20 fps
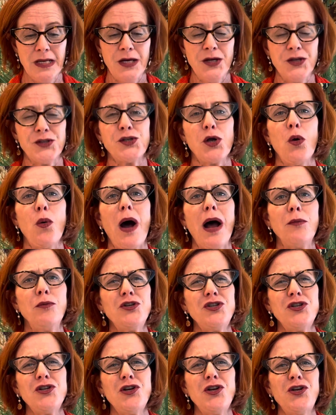So I
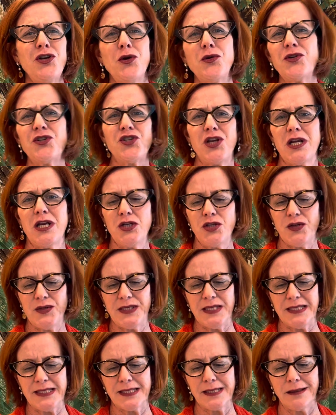want you to notice changes
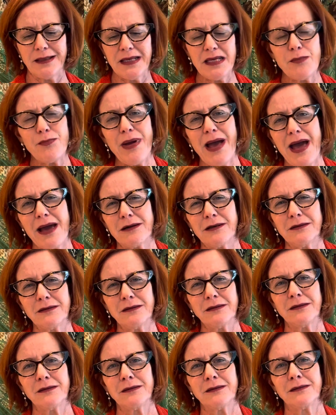in sleep pattern,
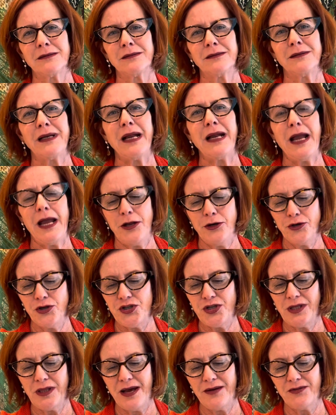
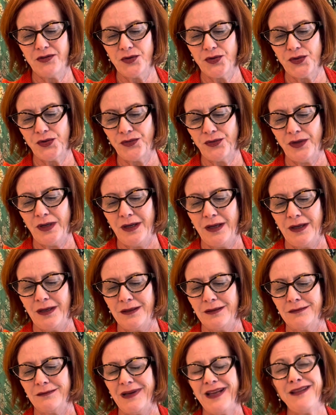energy levels,
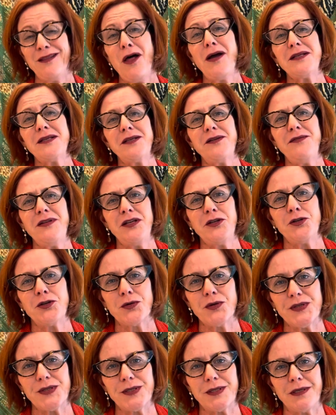and loss of
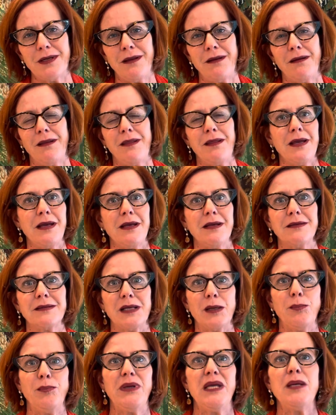interest in things
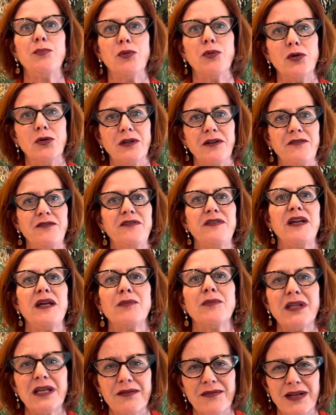and people and
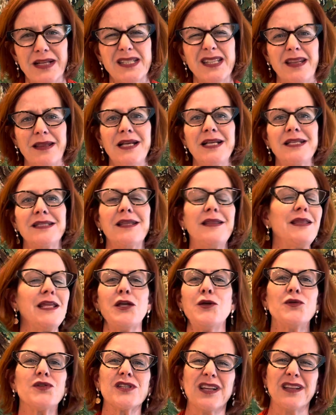family events and things that they
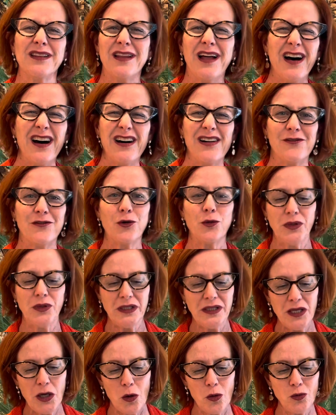used to love or
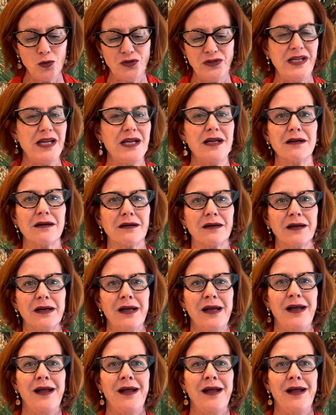really hold dear